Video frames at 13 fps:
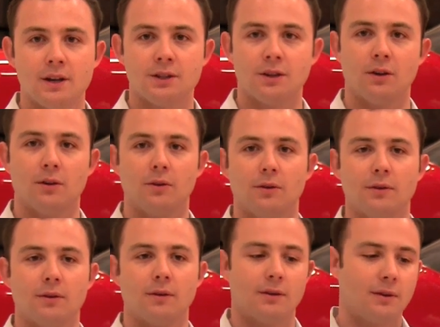So
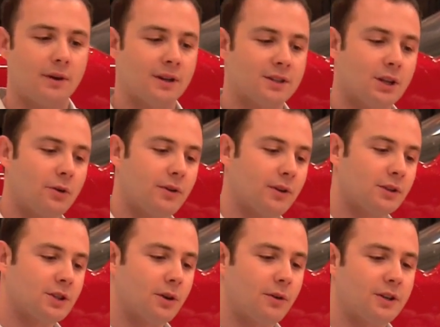at slow
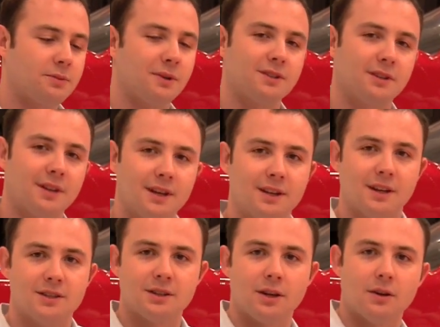airspeeds, they'll take
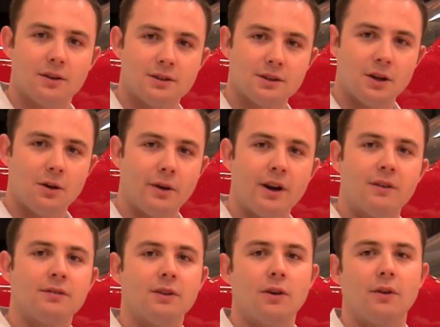that slow
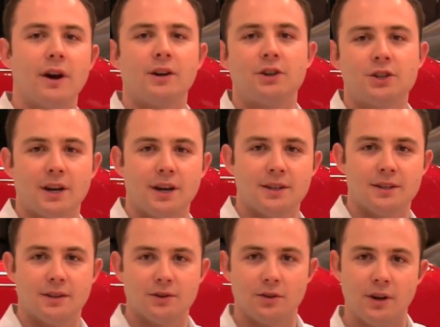airflow, energize
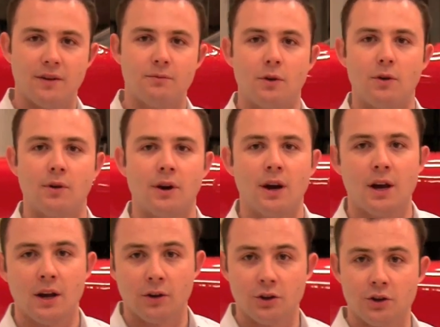it, so you have more
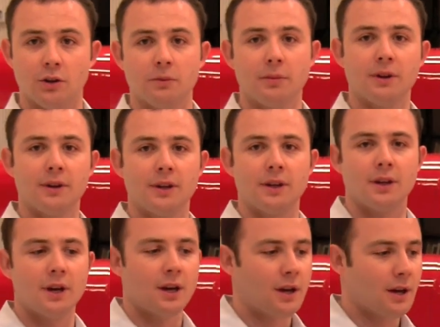controllability
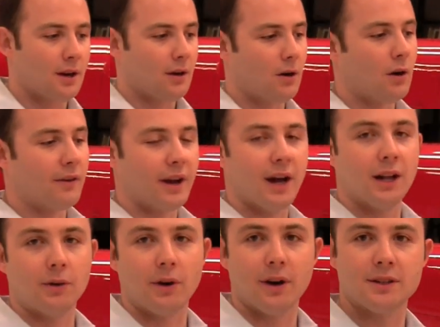over the
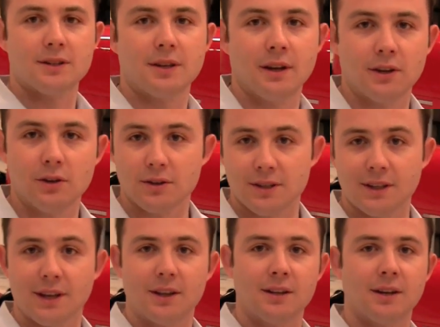ailerons. And you'll see
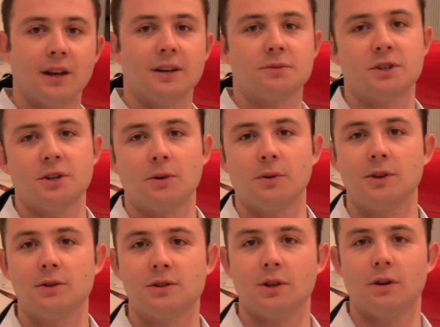that today, especially when we
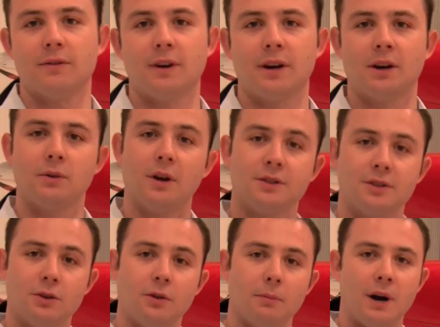do slow flight, and we'll also
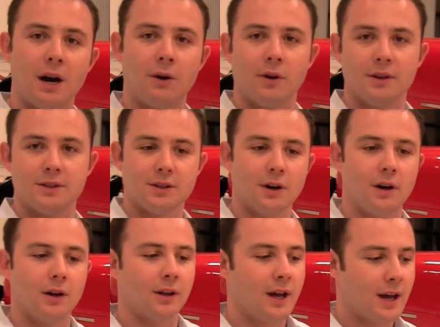do a power on
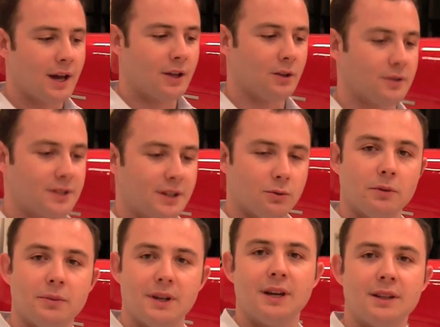stall. You'll see we'll
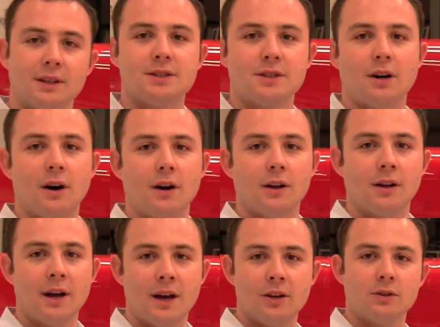be in the stall,
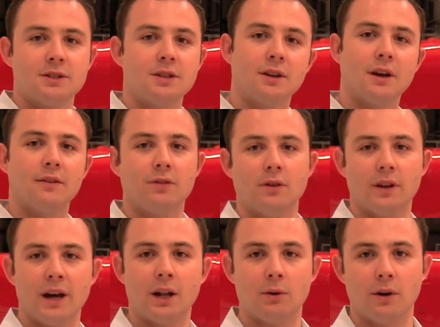and you'll still have full
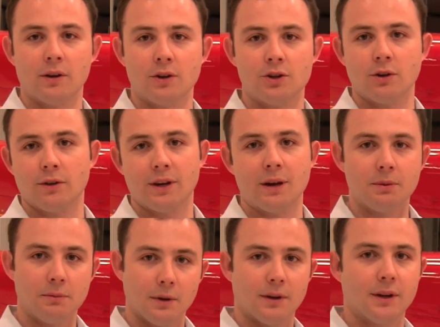aileron control
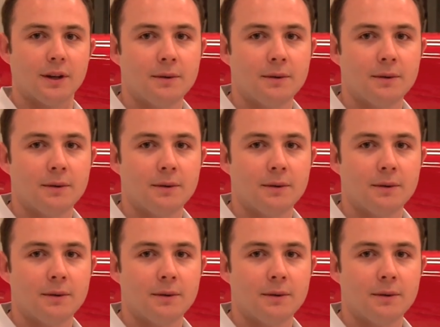capability.